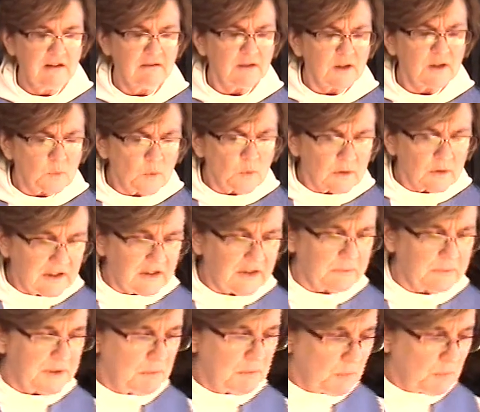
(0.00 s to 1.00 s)
What
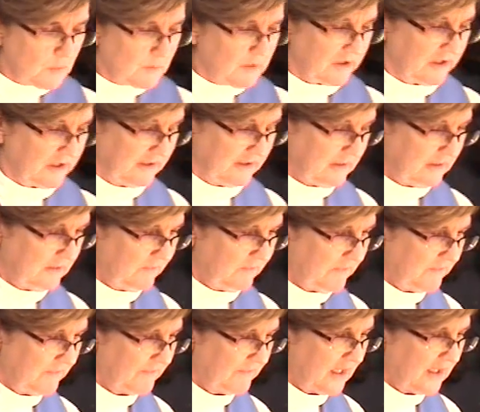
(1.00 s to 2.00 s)
worries me more
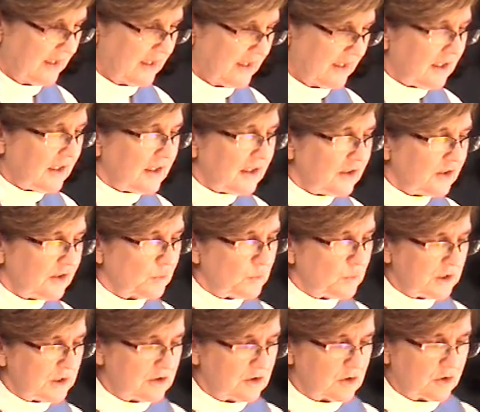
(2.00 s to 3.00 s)
is
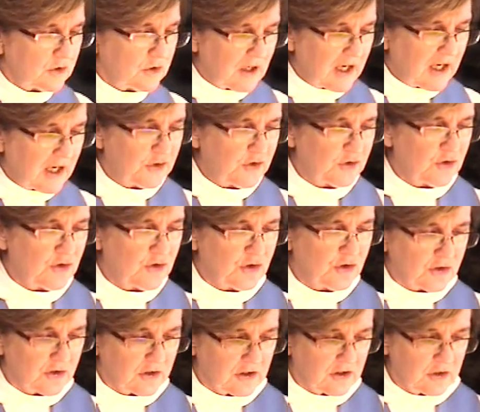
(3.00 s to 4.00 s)
will Christ
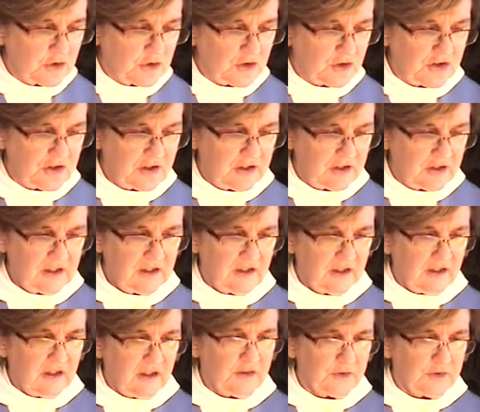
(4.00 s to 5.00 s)
Church
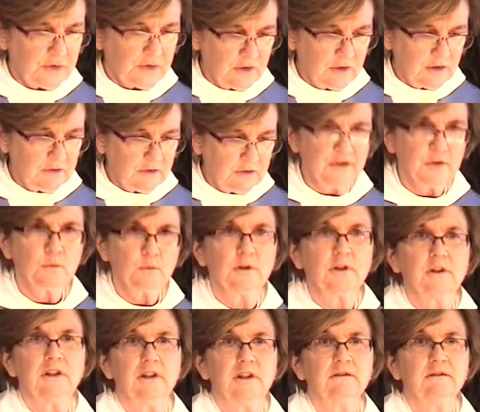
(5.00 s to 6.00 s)
serve the
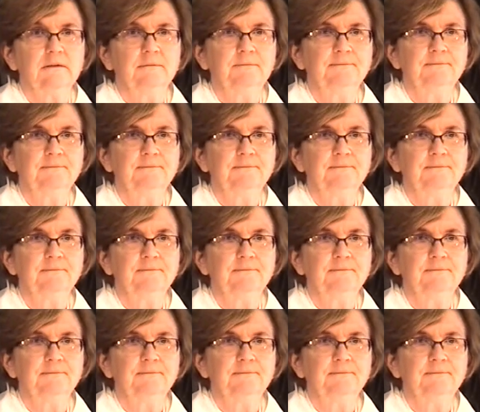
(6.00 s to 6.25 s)
world